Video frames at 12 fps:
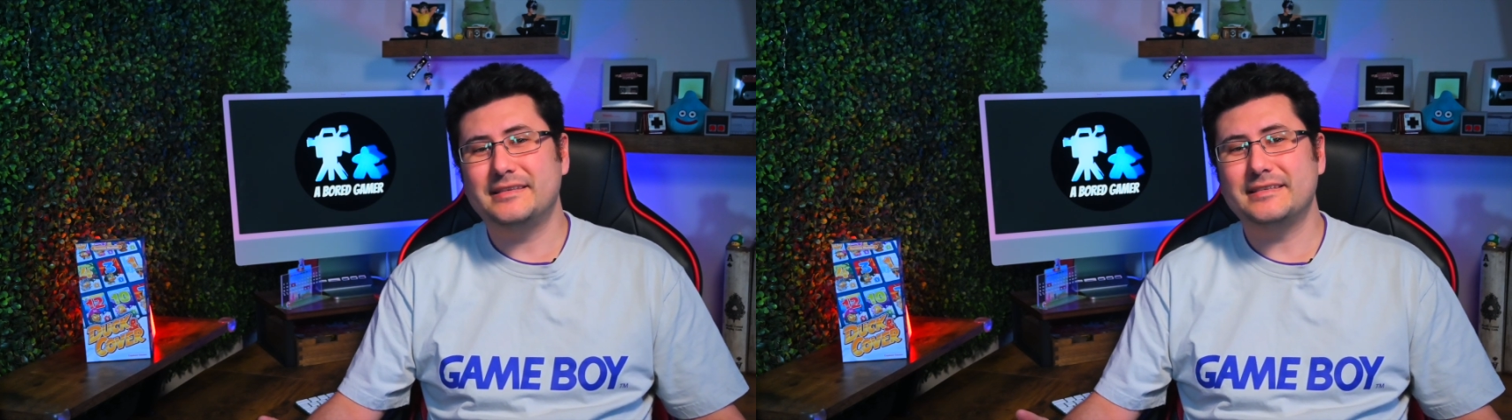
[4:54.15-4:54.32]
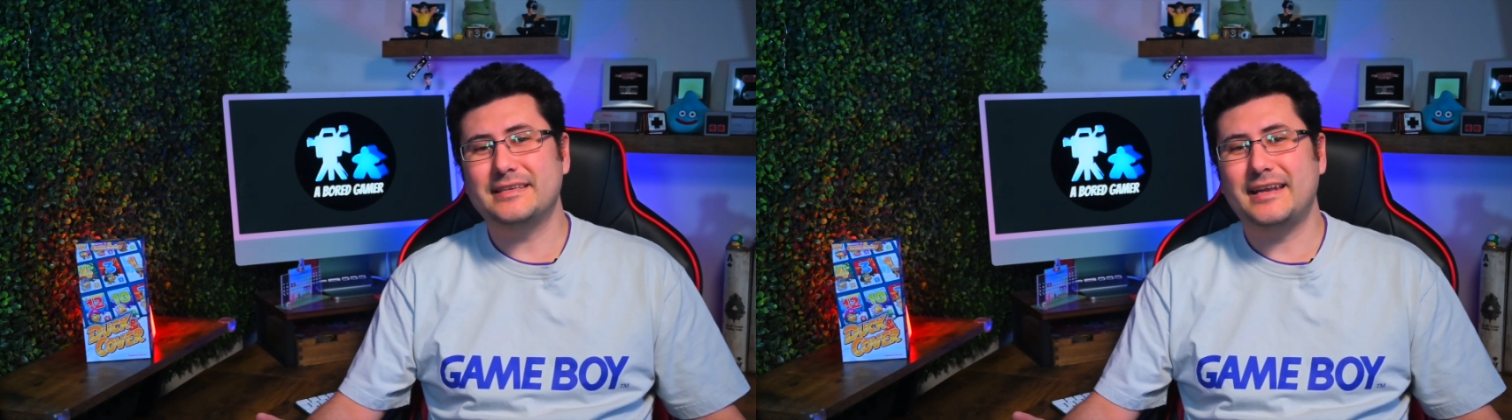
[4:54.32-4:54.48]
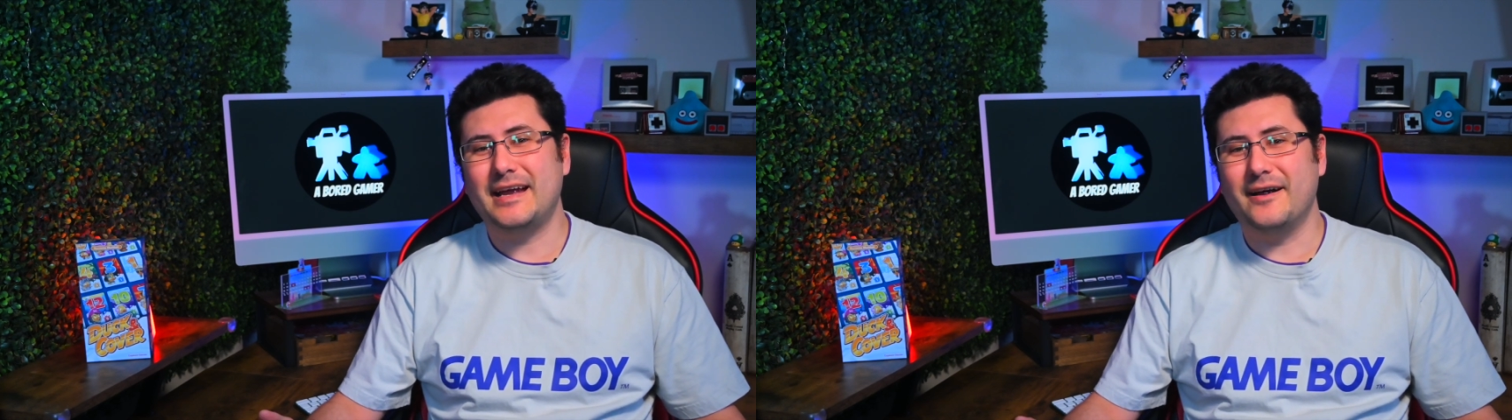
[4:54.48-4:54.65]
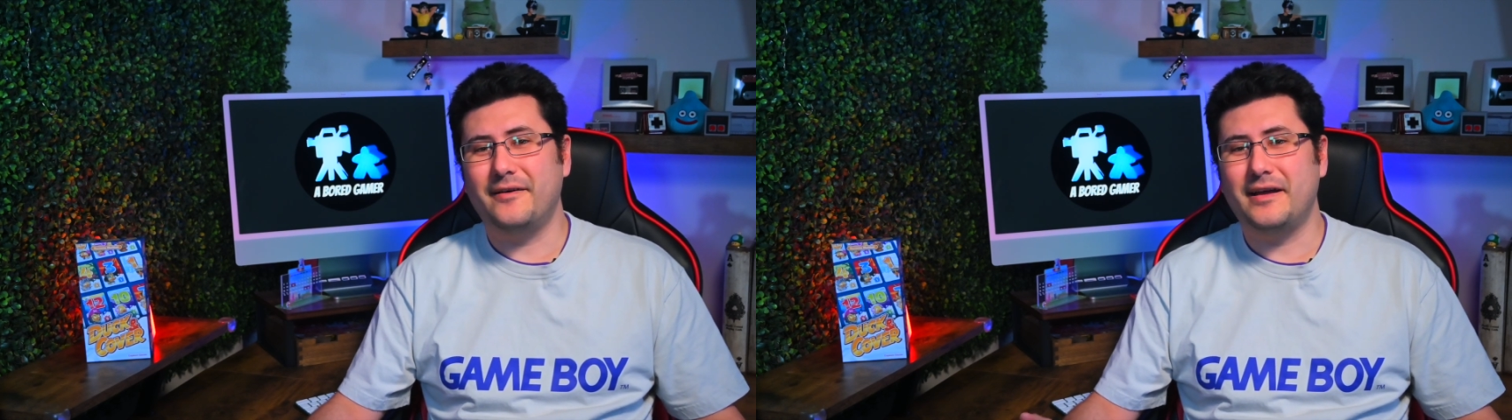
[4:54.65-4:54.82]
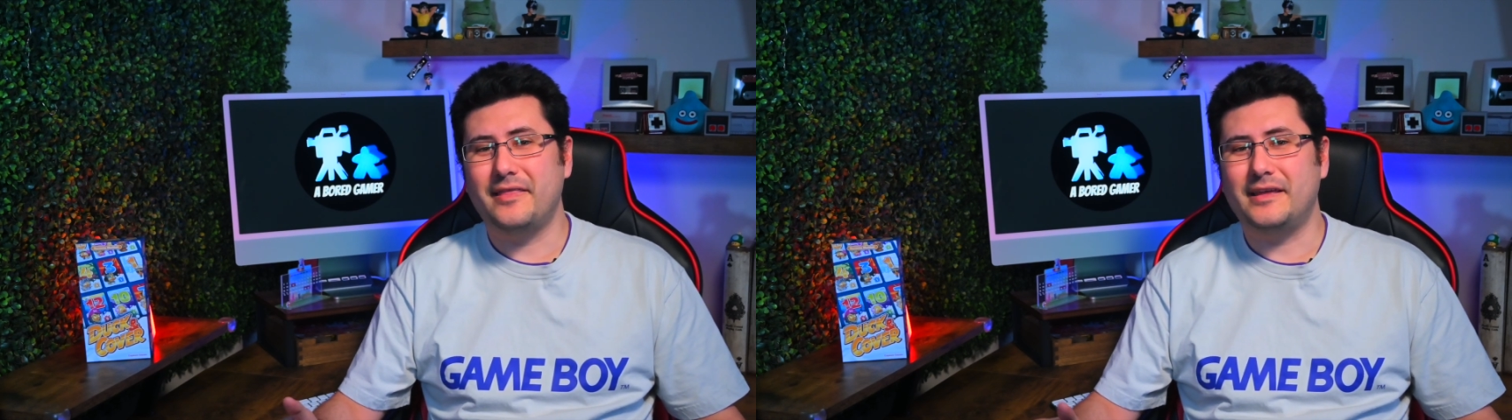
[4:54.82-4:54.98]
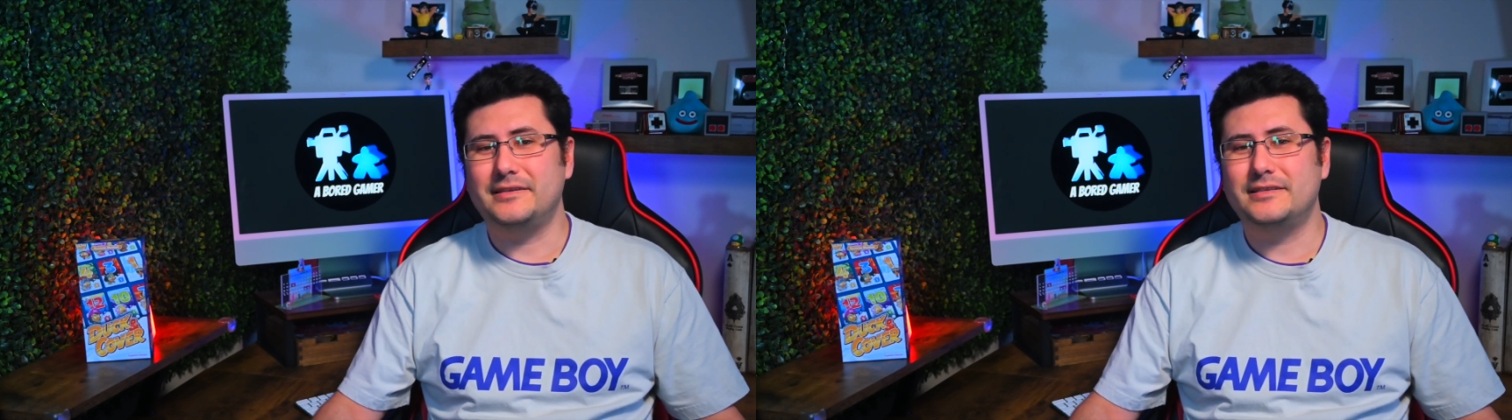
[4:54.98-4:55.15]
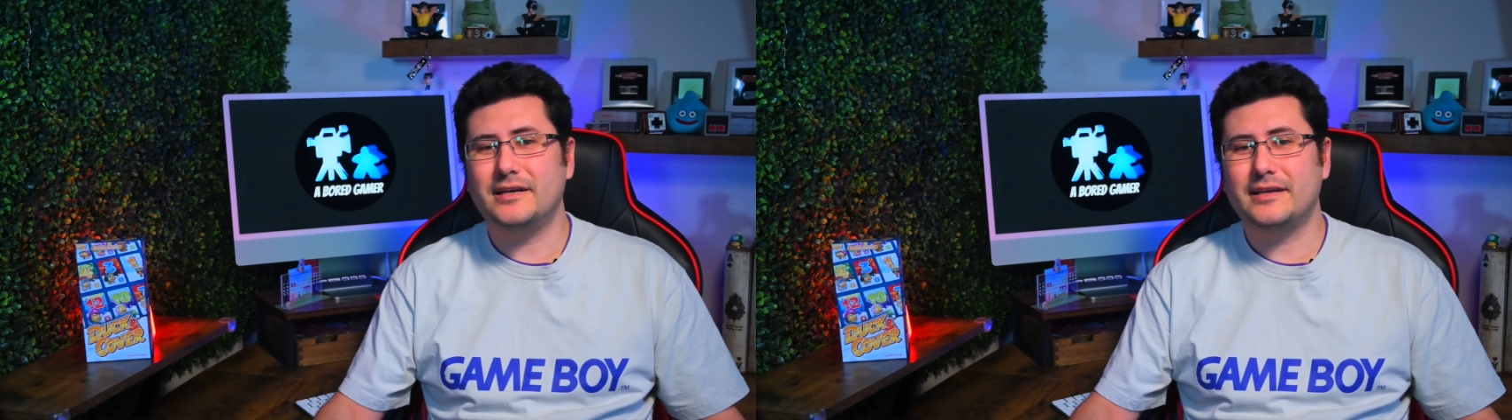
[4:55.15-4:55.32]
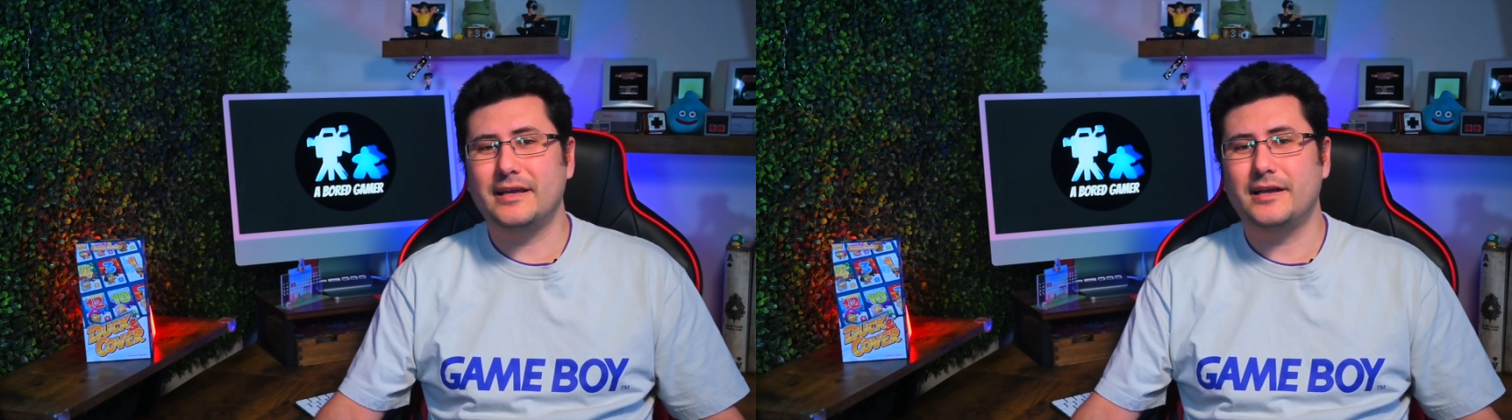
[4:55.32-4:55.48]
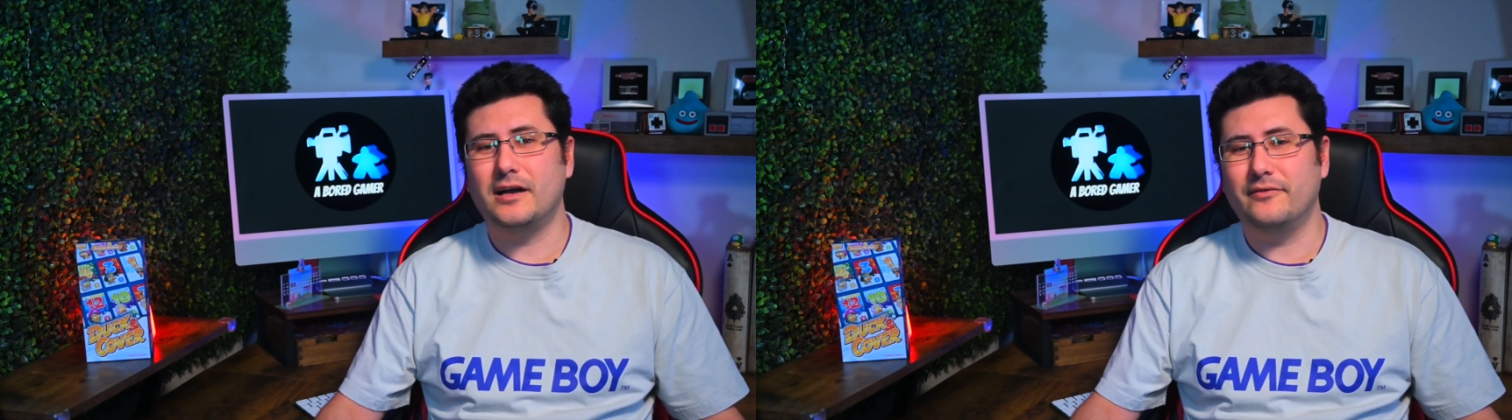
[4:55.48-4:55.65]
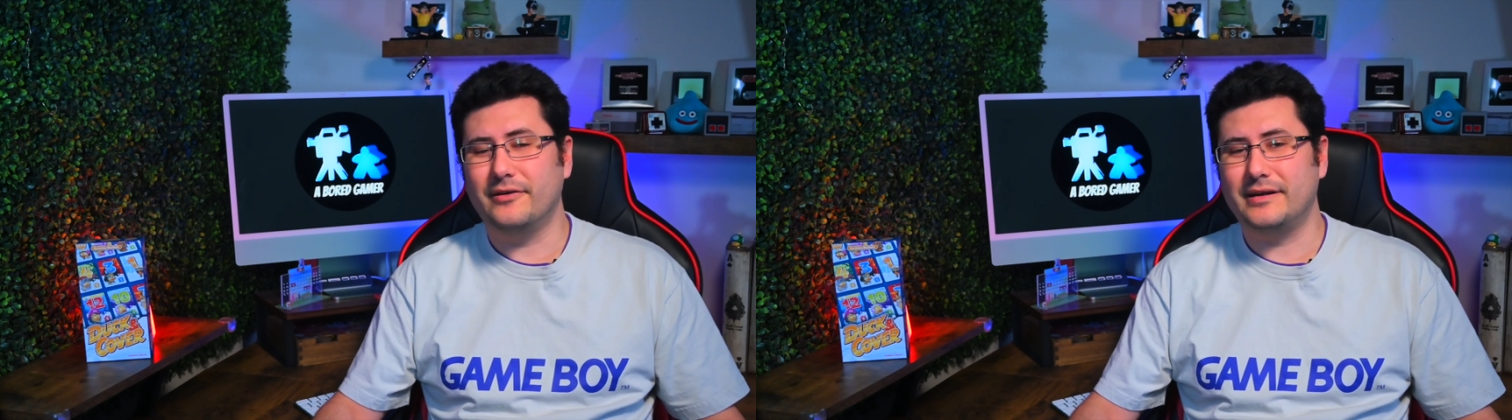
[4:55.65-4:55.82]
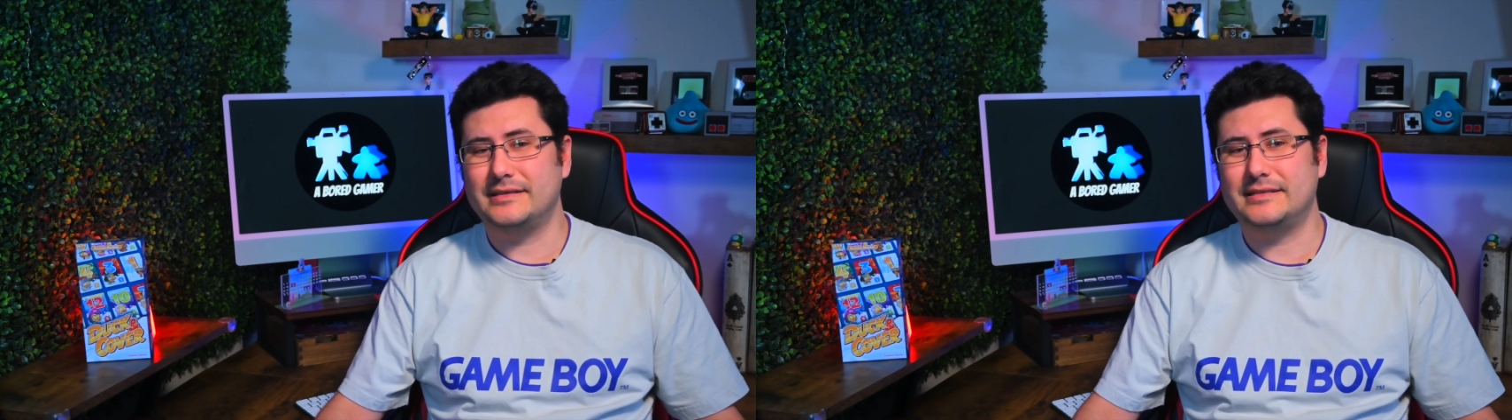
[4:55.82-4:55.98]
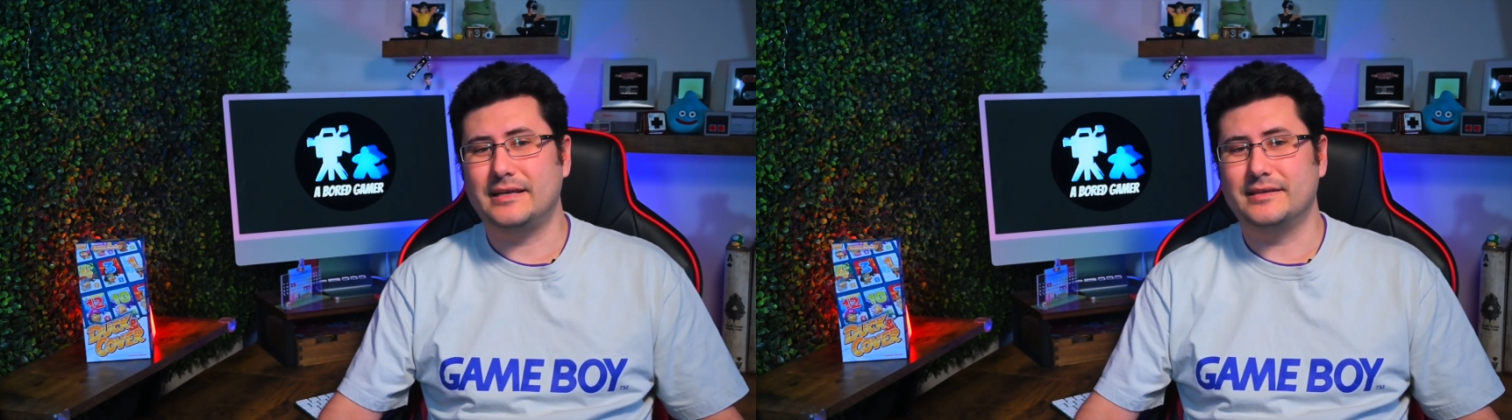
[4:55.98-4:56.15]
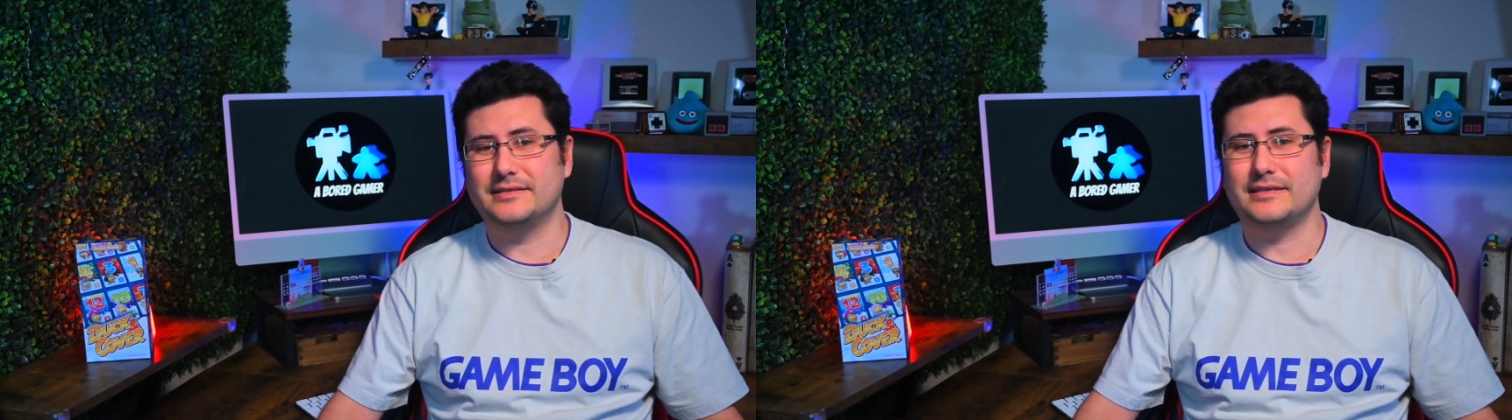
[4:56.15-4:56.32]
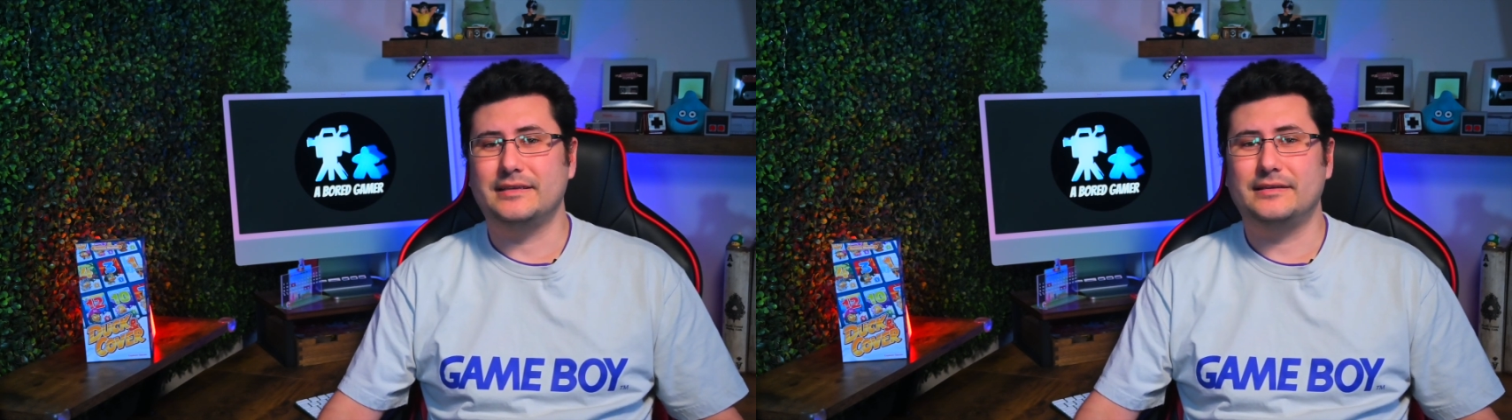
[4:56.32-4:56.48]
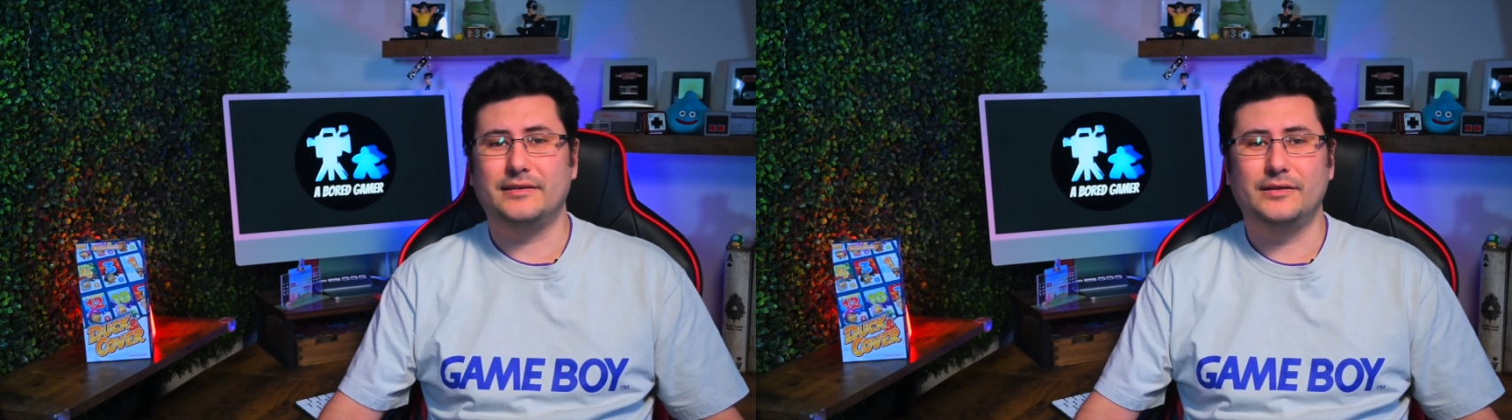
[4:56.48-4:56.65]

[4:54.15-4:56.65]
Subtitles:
is an area that Duck and Cover excels in.